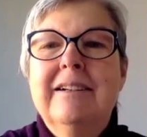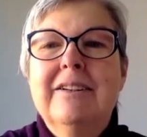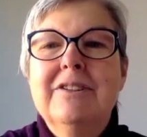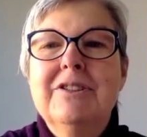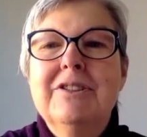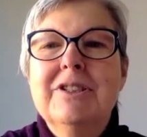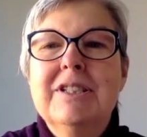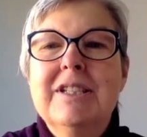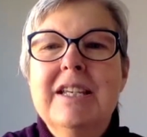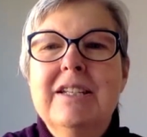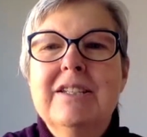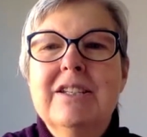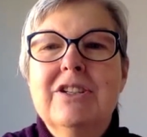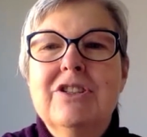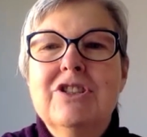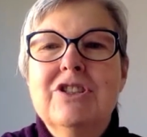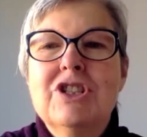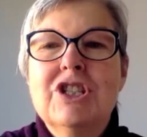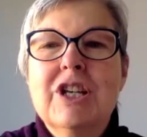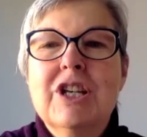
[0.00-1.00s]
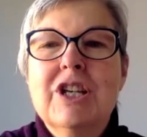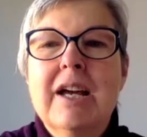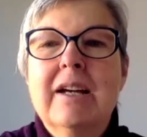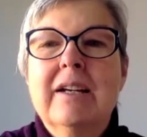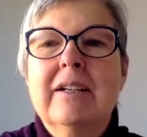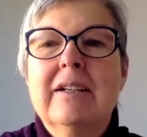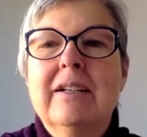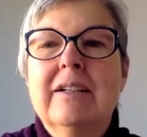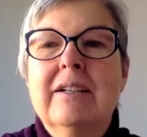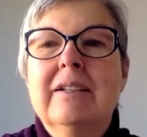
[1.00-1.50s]
I just need to
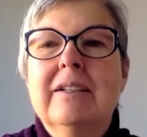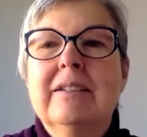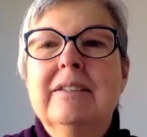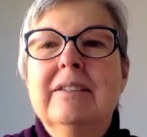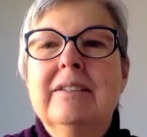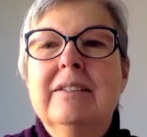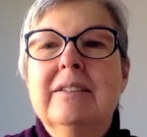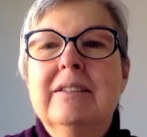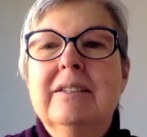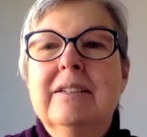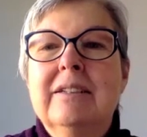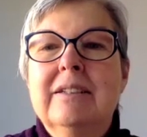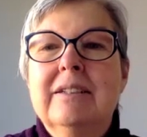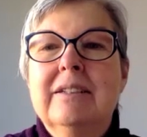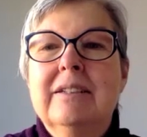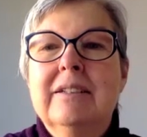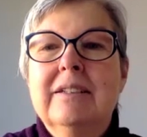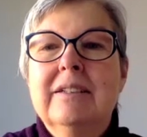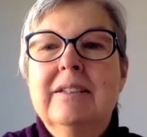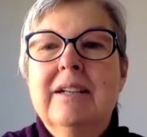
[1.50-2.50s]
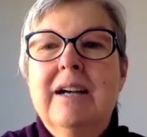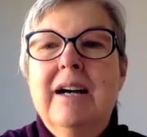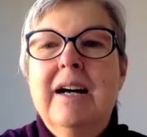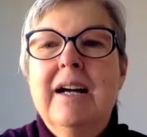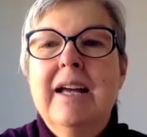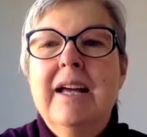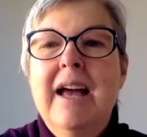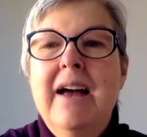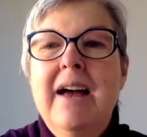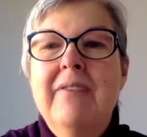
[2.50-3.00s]
check. I
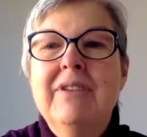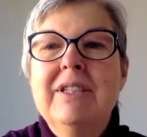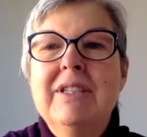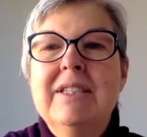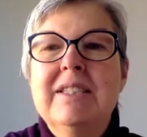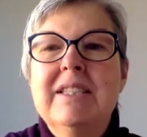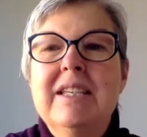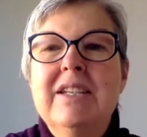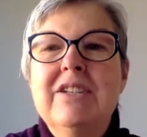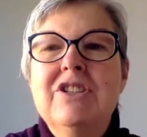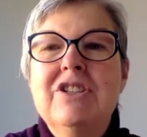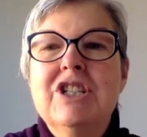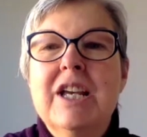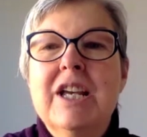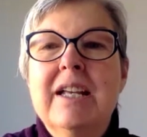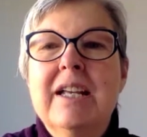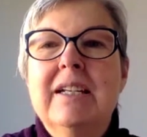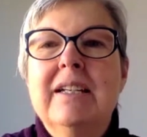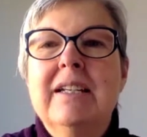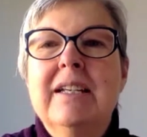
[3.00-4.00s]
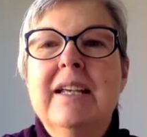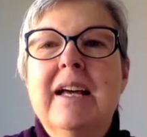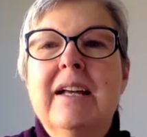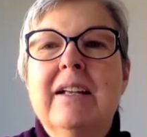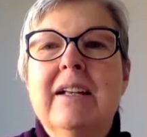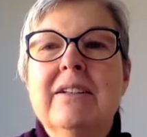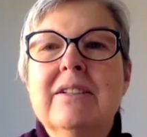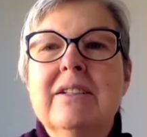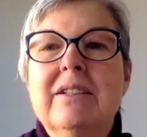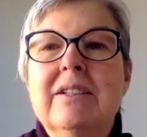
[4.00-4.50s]
haven't seen Shannon
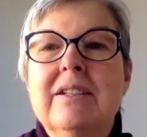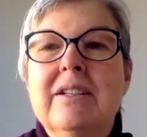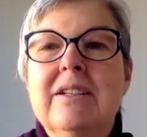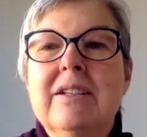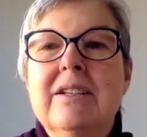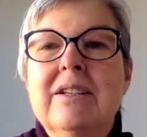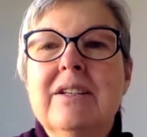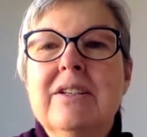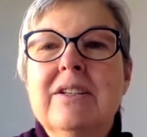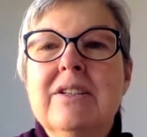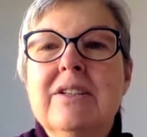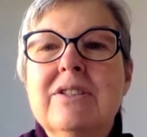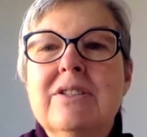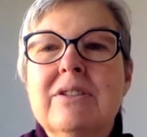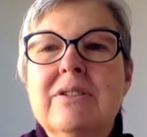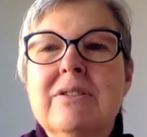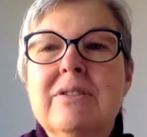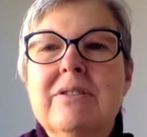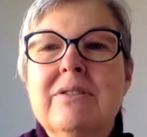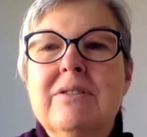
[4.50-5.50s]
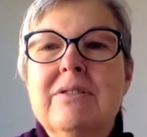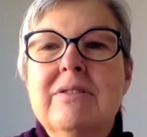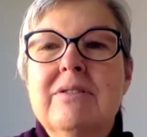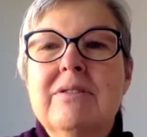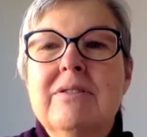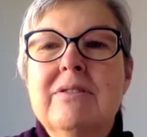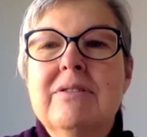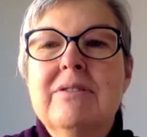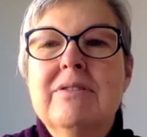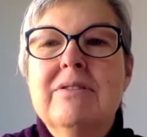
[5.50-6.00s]
yet.
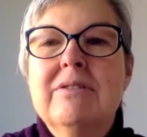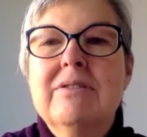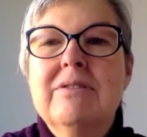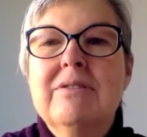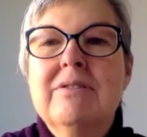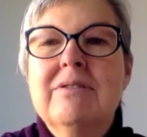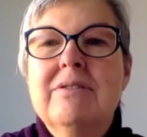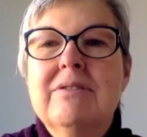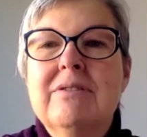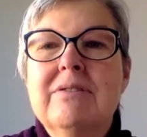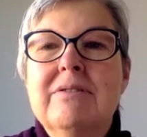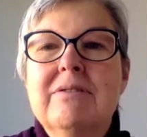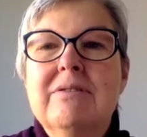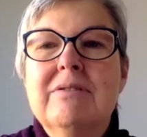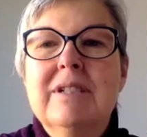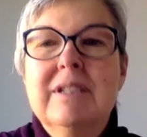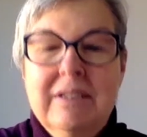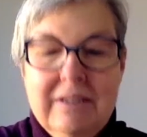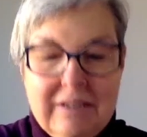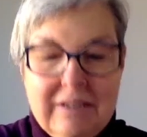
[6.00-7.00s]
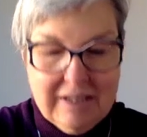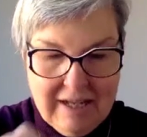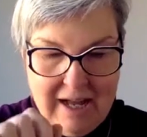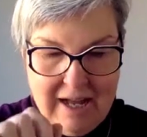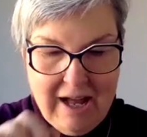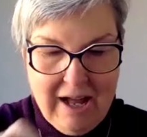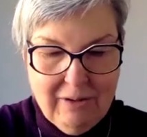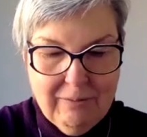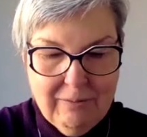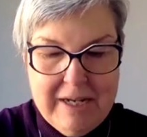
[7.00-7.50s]
So
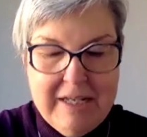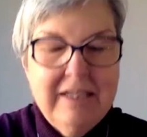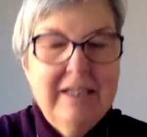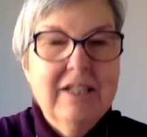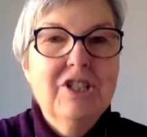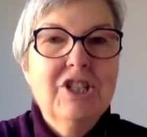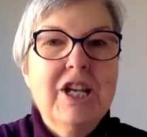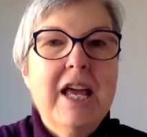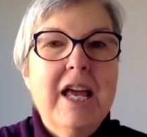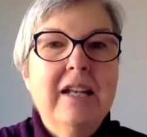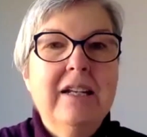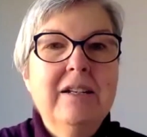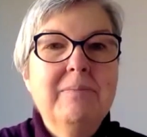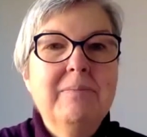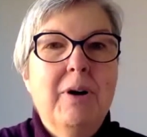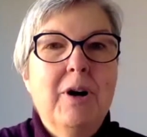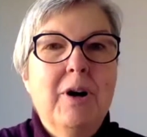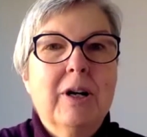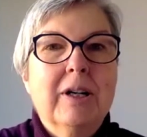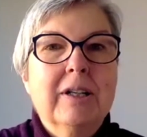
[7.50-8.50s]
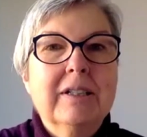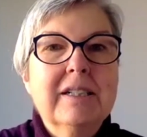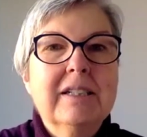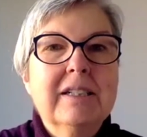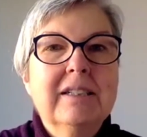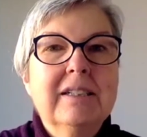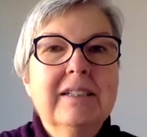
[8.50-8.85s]
I'll read the Shannon part.